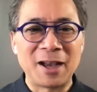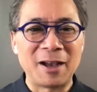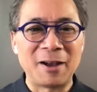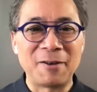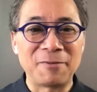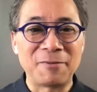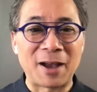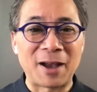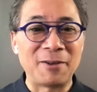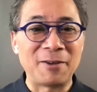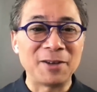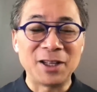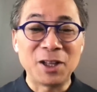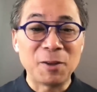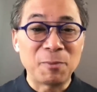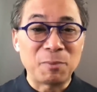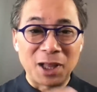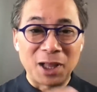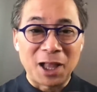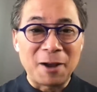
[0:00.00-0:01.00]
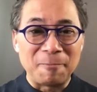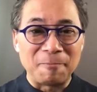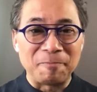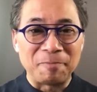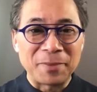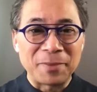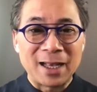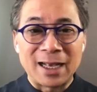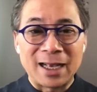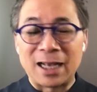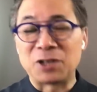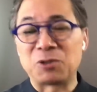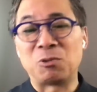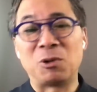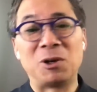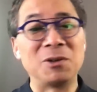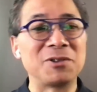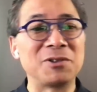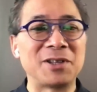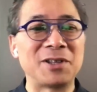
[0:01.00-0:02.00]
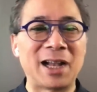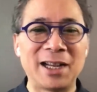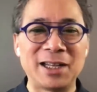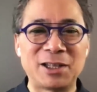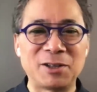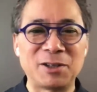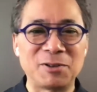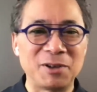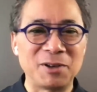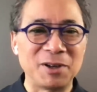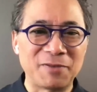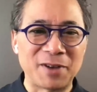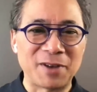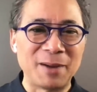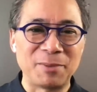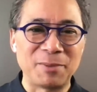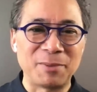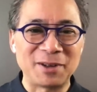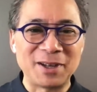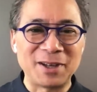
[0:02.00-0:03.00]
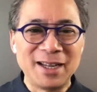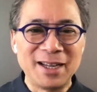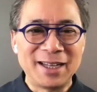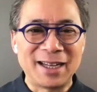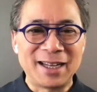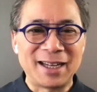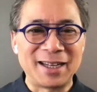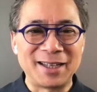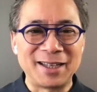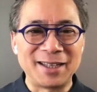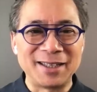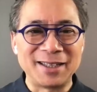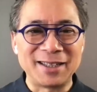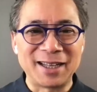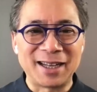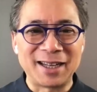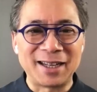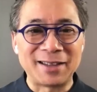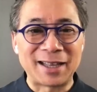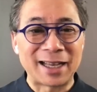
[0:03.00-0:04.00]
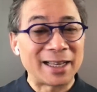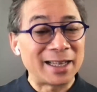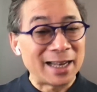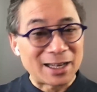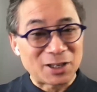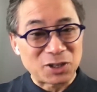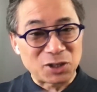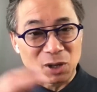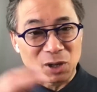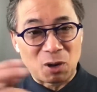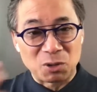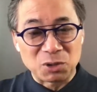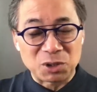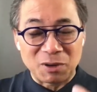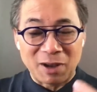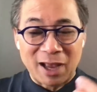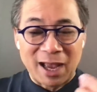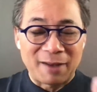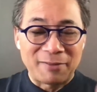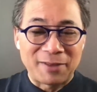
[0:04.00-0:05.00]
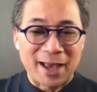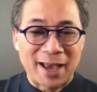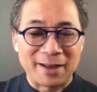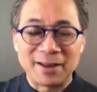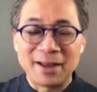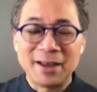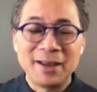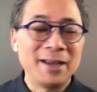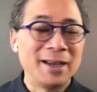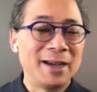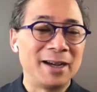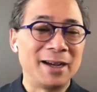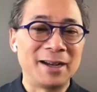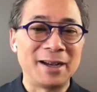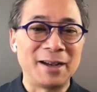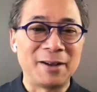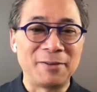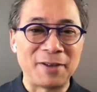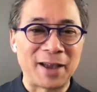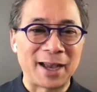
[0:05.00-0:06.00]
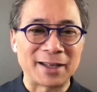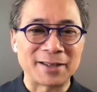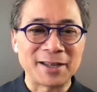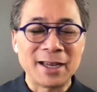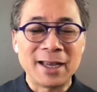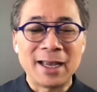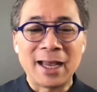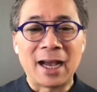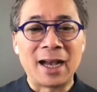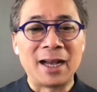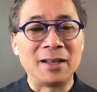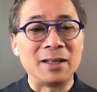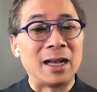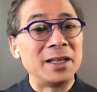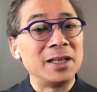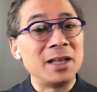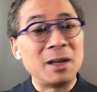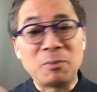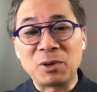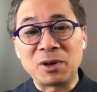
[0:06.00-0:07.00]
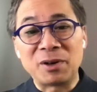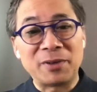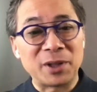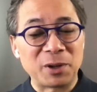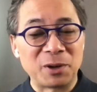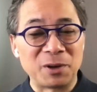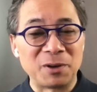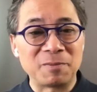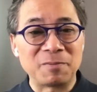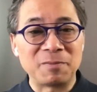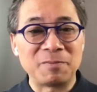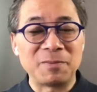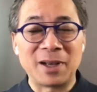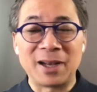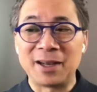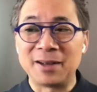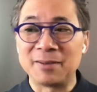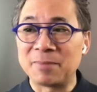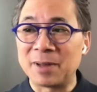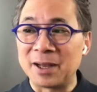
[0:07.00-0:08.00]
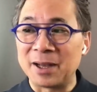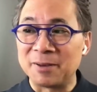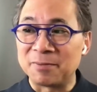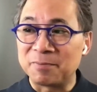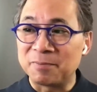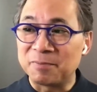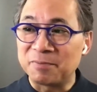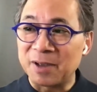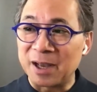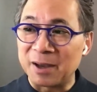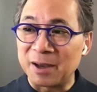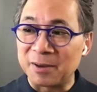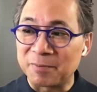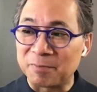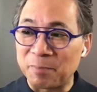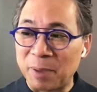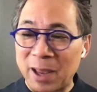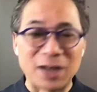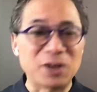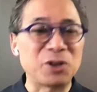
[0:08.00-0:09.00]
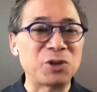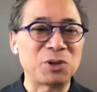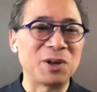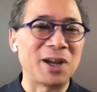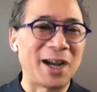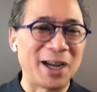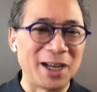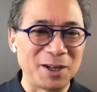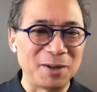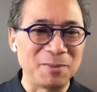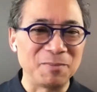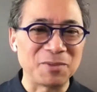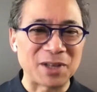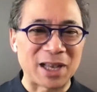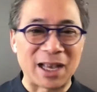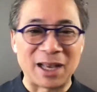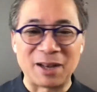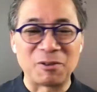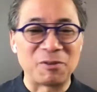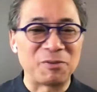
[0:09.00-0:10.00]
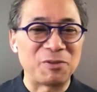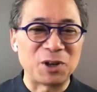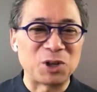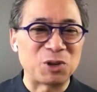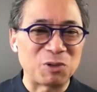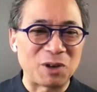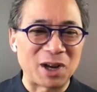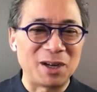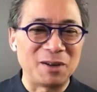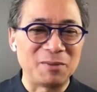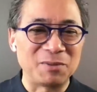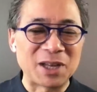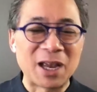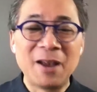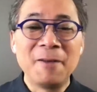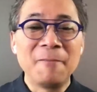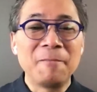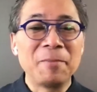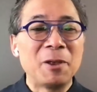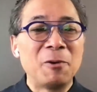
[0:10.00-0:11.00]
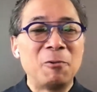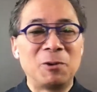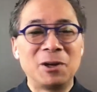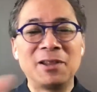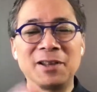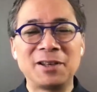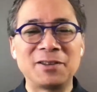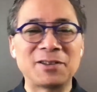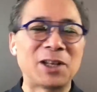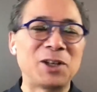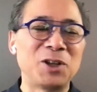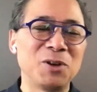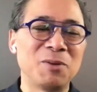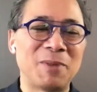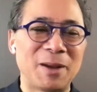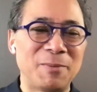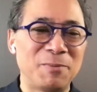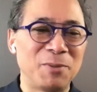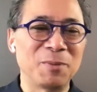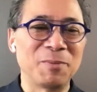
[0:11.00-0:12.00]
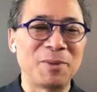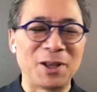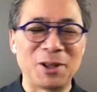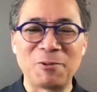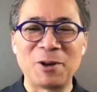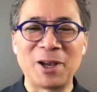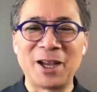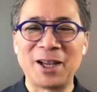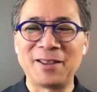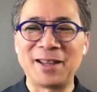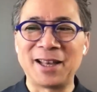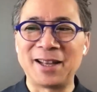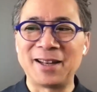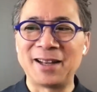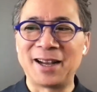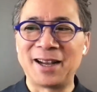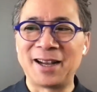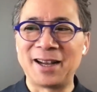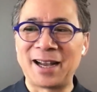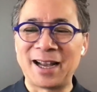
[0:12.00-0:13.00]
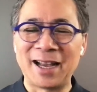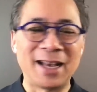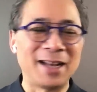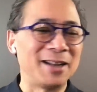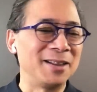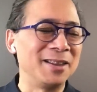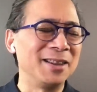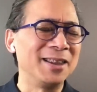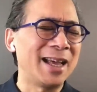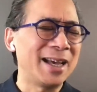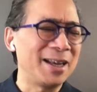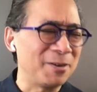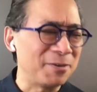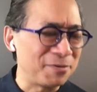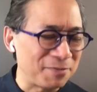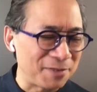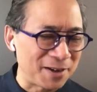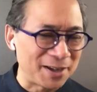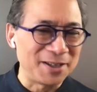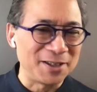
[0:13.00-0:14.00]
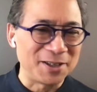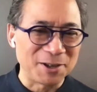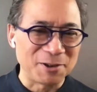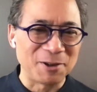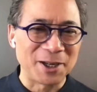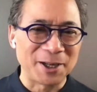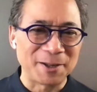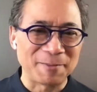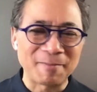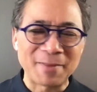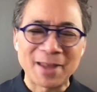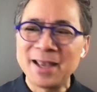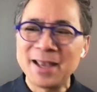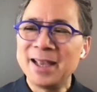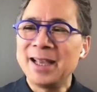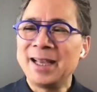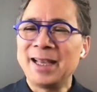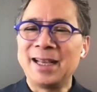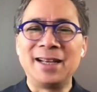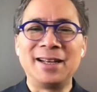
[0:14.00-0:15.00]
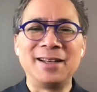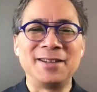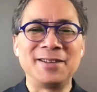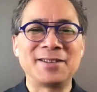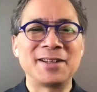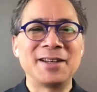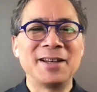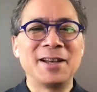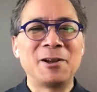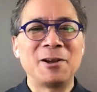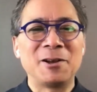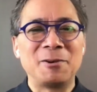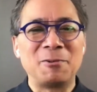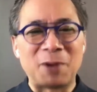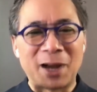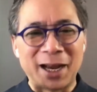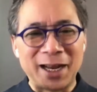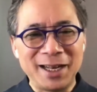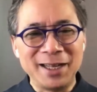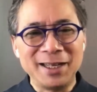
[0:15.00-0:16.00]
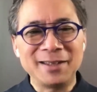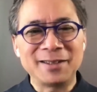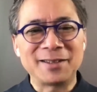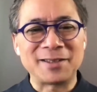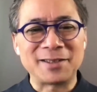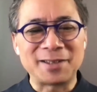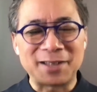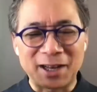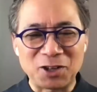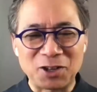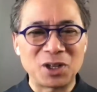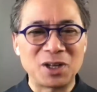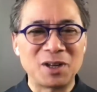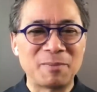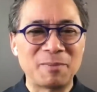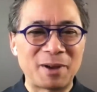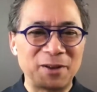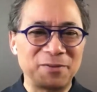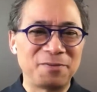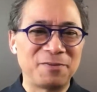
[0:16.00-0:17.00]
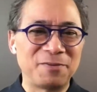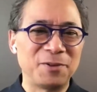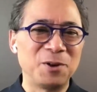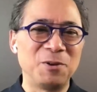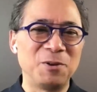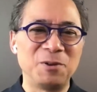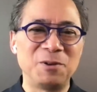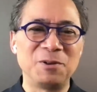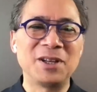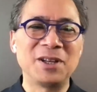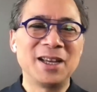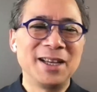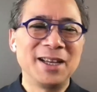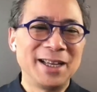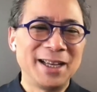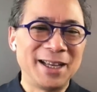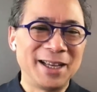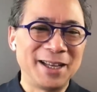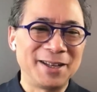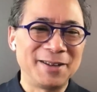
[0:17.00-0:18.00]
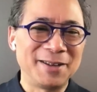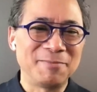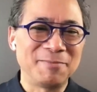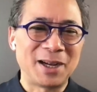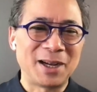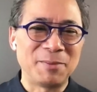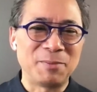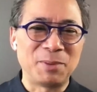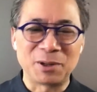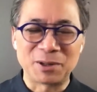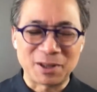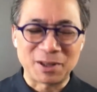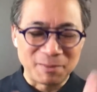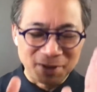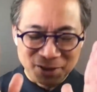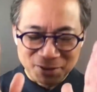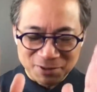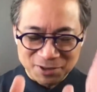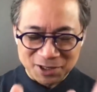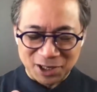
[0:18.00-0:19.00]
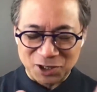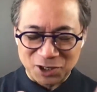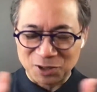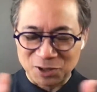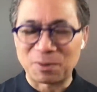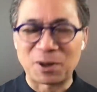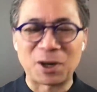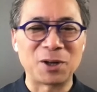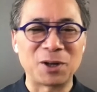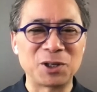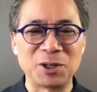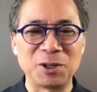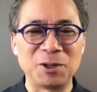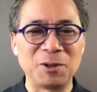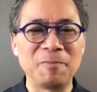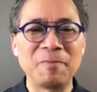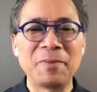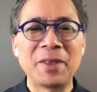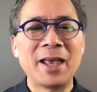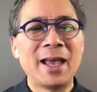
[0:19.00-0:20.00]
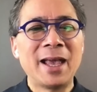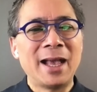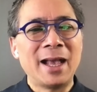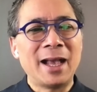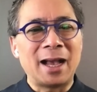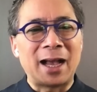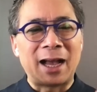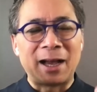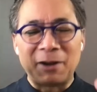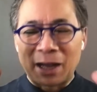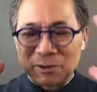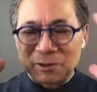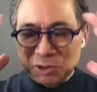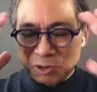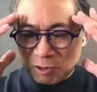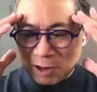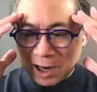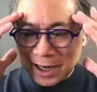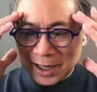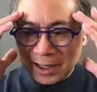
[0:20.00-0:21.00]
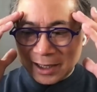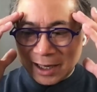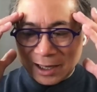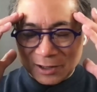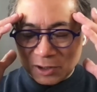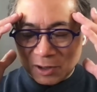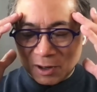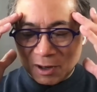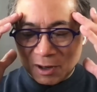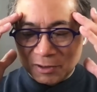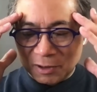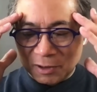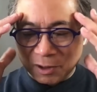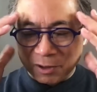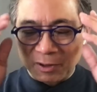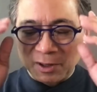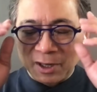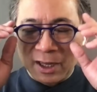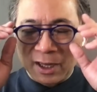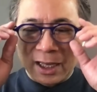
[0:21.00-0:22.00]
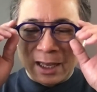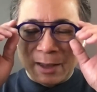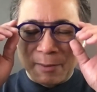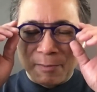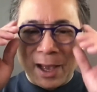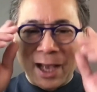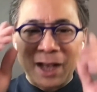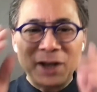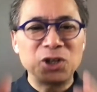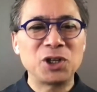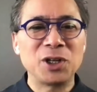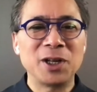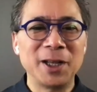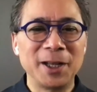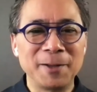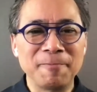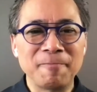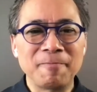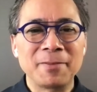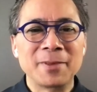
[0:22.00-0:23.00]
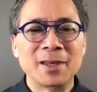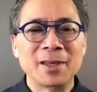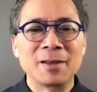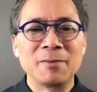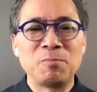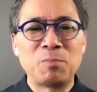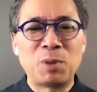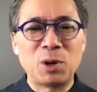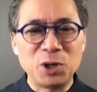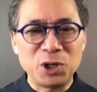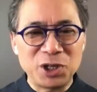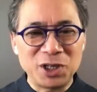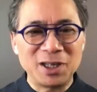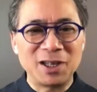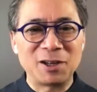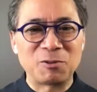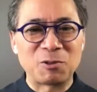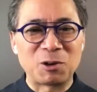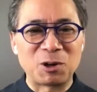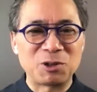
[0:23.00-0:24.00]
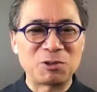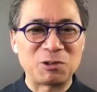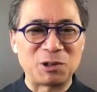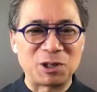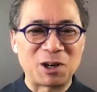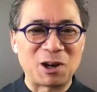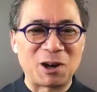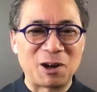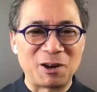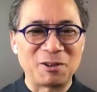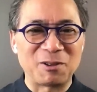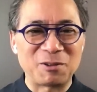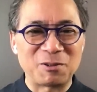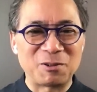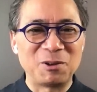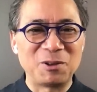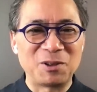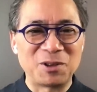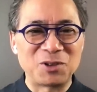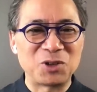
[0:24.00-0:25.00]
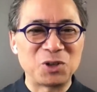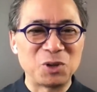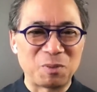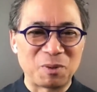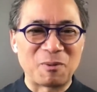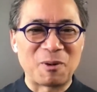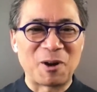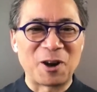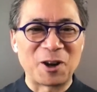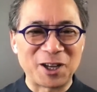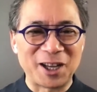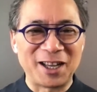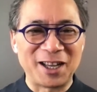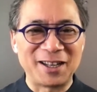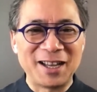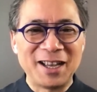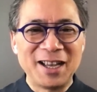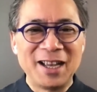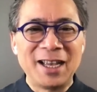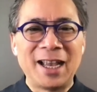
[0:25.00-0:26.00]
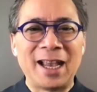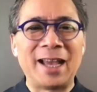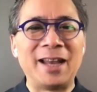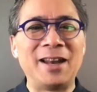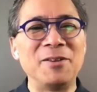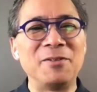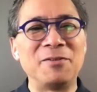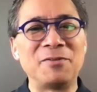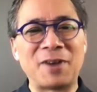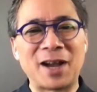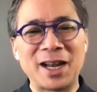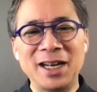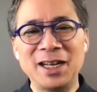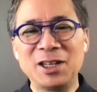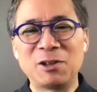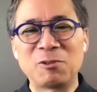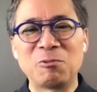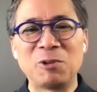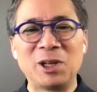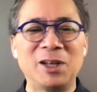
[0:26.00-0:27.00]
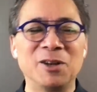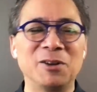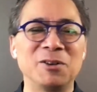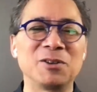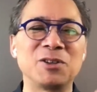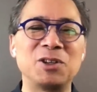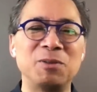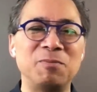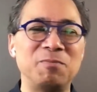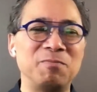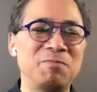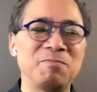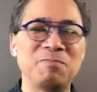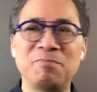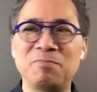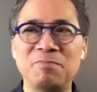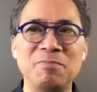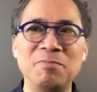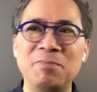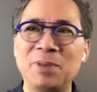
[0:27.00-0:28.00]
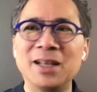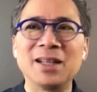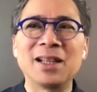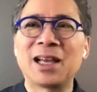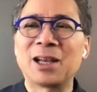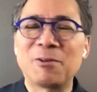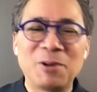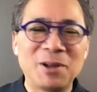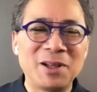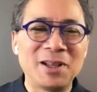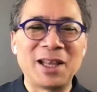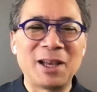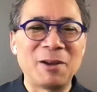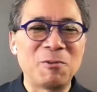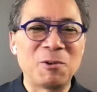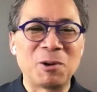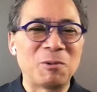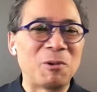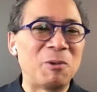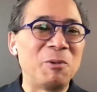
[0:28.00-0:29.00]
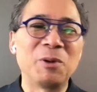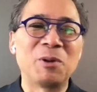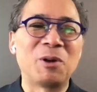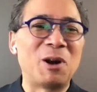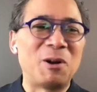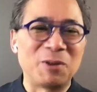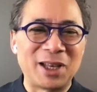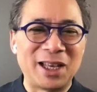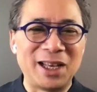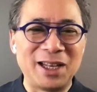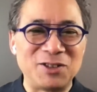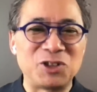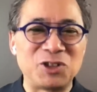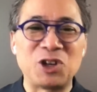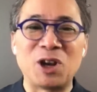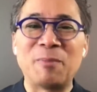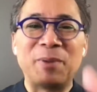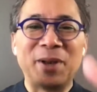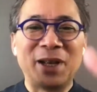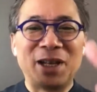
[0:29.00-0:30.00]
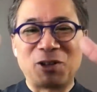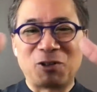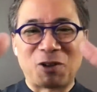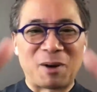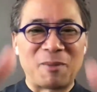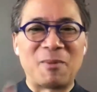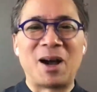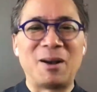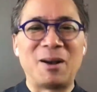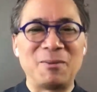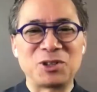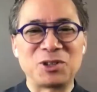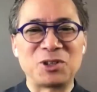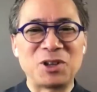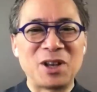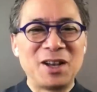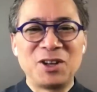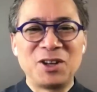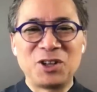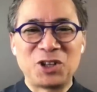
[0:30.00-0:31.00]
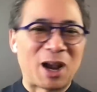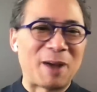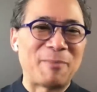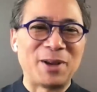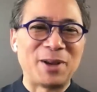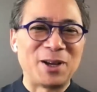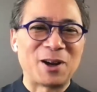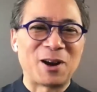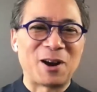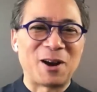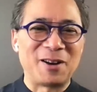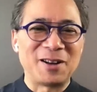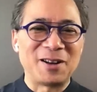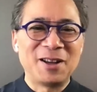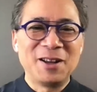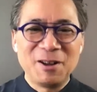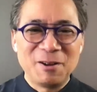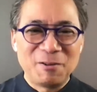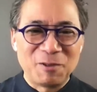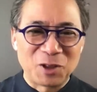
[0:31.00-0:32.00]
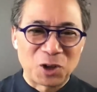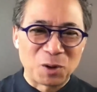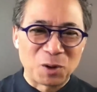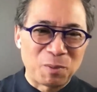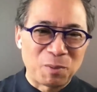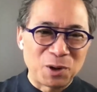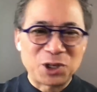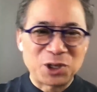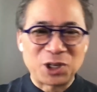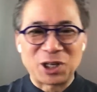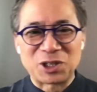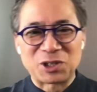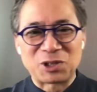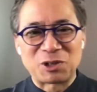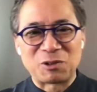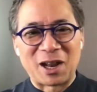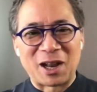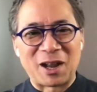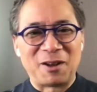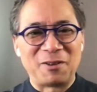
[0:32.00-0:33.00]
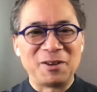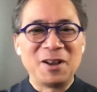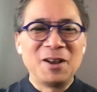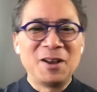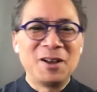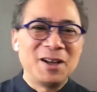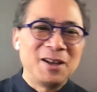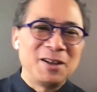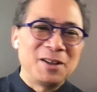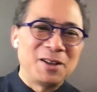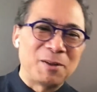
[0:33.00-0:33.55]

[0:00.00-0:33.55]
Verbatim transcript: found in the plum, as well as dietary fiber that can actually also have that effect. A number of other pantry items and refrigerator items. One of the things I do in my book, by the way, that I had a lot of fun doing is writing the section about food in my book, the middle section, part 2. I was writing it as an author, imagining pushing a grocery cart through the supermarket and inviting the reader to be like when we were all kids, jumping into our mom's shopping cart with her pushing us around the